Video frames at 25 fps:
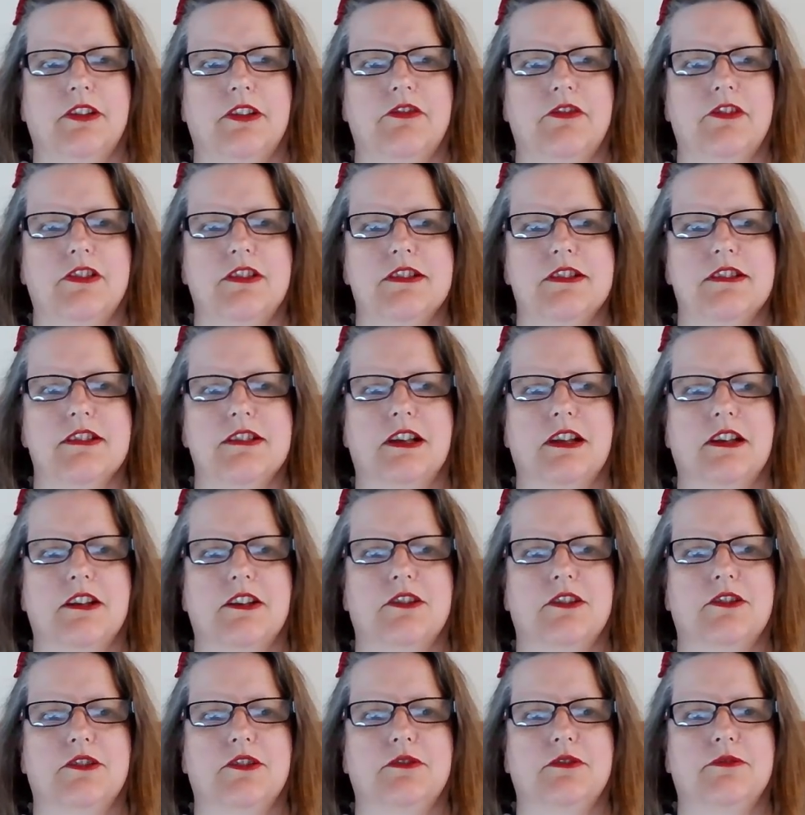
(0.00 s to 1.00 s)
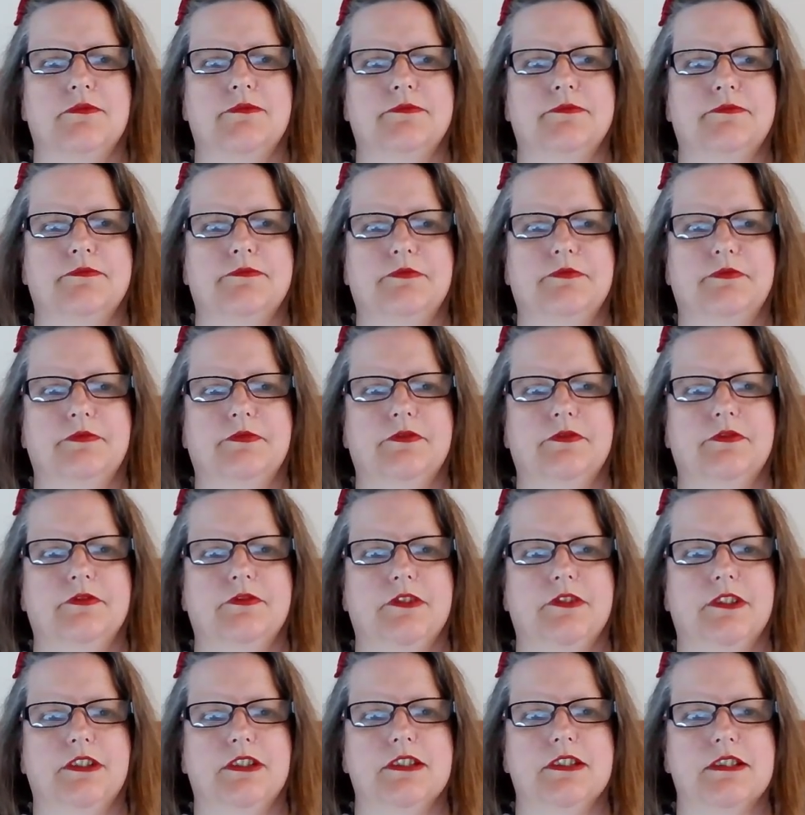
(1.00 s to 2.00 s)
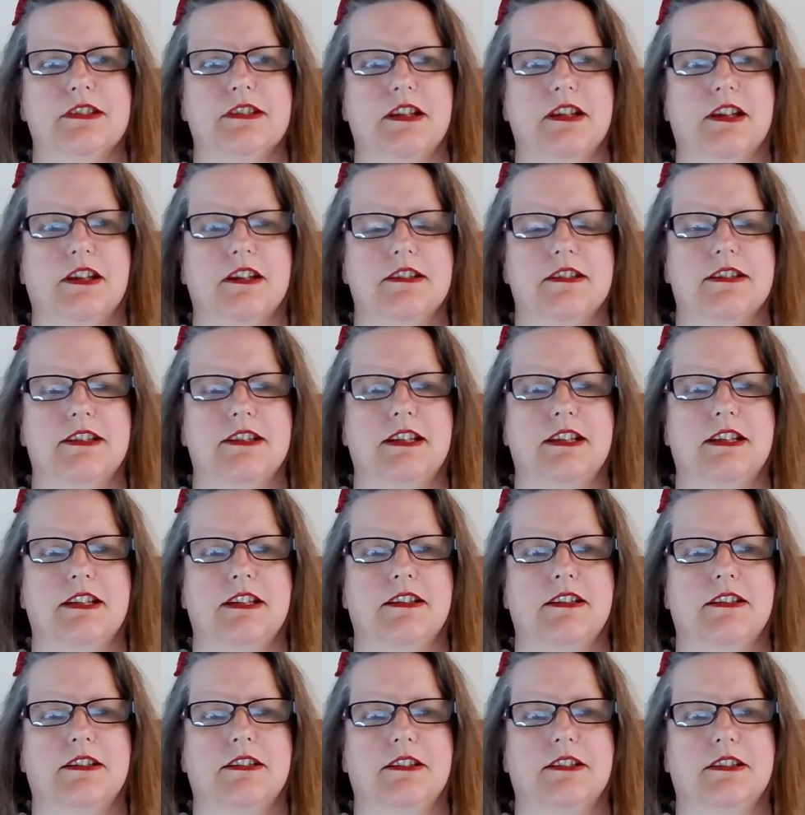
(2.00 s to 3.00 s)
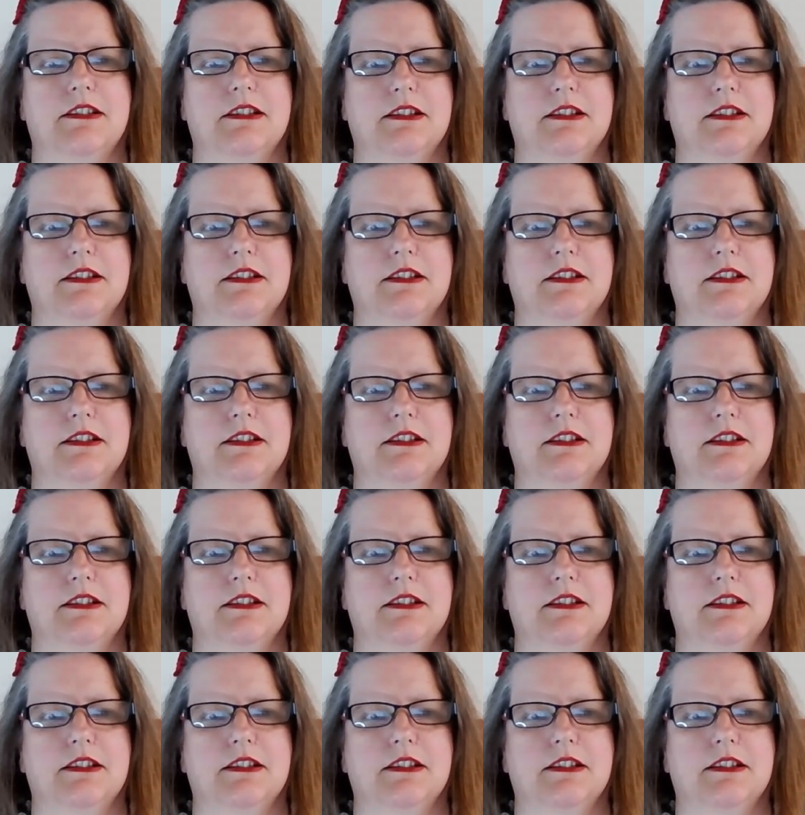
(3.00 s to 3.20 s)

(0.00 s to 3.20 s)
So for the circle, for the starting